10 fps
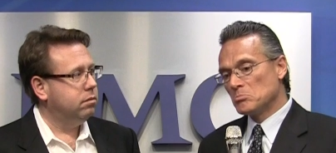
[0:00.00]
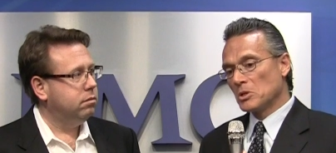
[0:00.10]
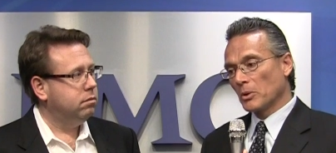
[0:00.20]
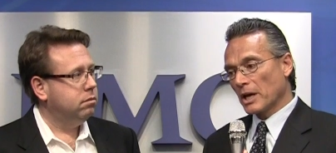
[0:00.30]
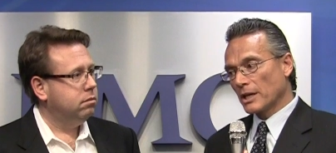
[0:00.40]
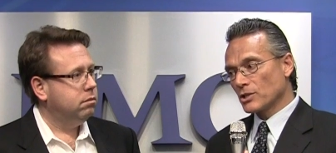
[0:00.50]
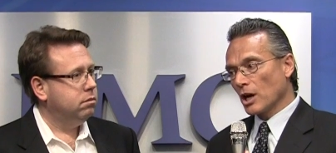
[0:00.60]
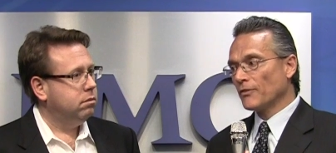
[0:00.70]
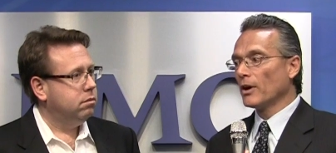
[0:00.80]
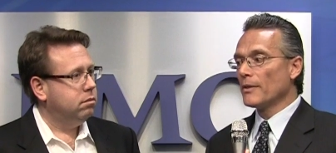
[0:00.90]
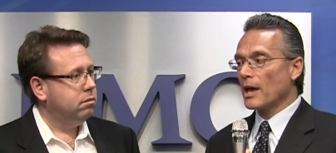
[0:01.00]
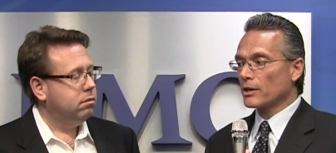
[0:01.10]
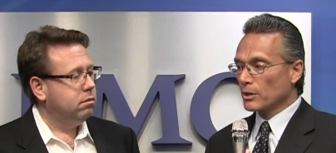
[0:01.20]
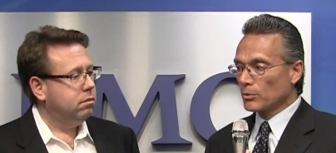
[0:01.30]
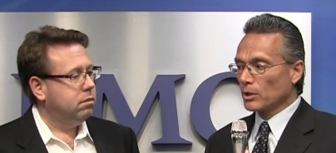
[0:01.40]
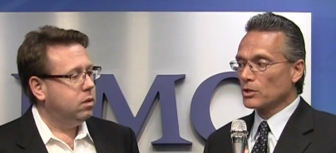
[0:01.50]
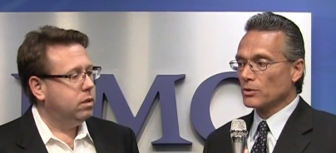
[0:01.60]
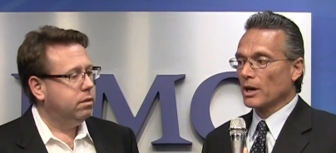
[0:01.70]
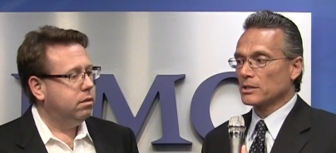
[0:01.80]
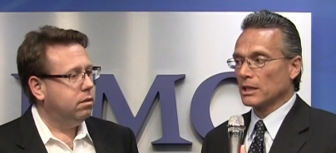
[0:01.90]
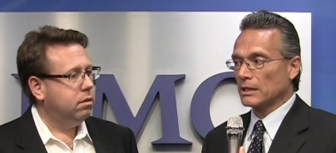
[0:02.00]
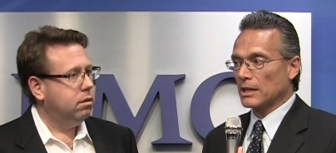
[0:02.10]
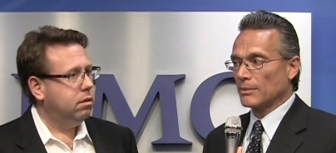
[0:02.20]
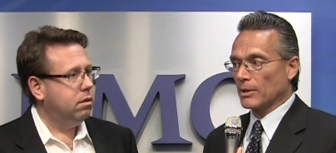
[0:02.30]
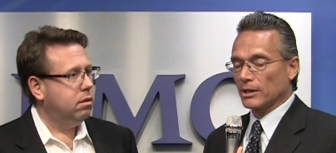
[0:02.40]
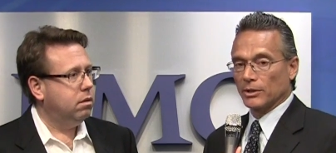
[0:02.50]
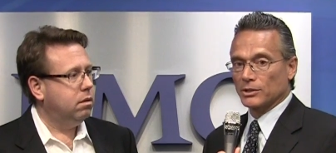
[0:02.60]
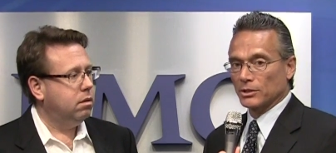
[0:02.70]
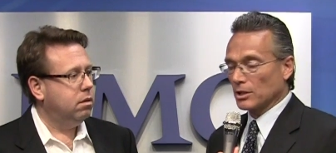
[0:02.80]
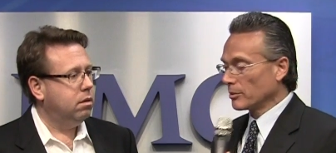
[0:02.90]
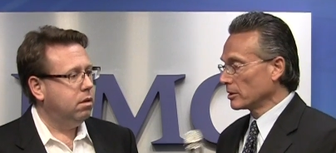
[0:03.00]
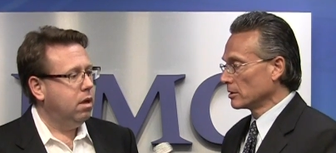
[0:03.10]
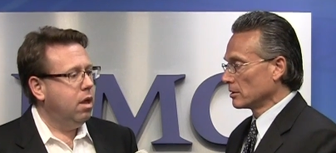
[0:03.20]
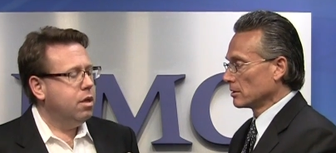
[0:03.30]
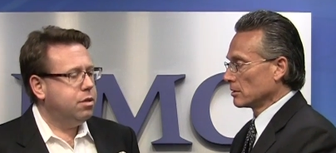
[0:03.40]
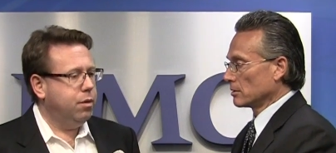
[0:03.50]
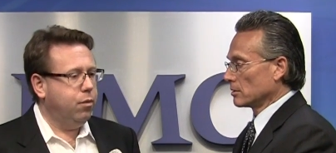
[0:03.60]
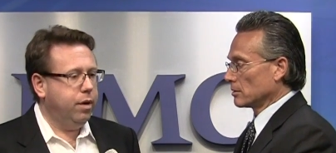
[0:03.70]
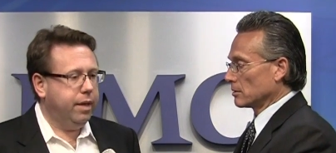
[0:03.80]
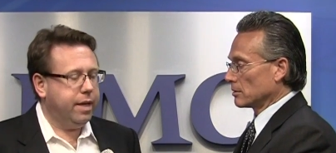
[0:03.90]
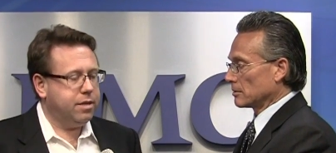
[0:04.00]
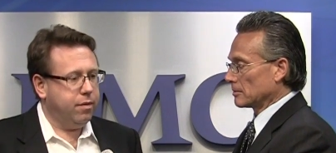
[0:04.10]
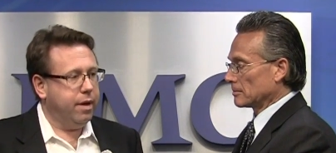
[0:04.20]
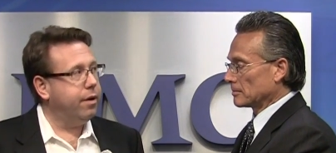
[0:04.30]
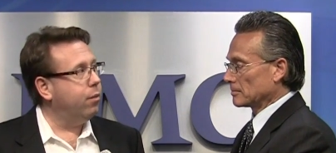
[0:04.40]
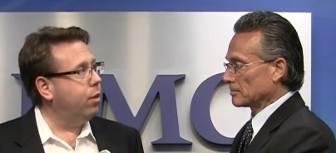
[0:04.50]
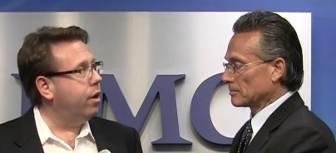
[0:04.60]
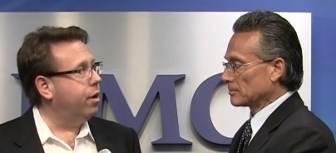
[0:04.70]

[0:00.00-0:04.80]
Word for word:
Speaker 1: you know, hands-off on that? Or are you really trying to get that migration going?
Speaker 2: So really it's around what our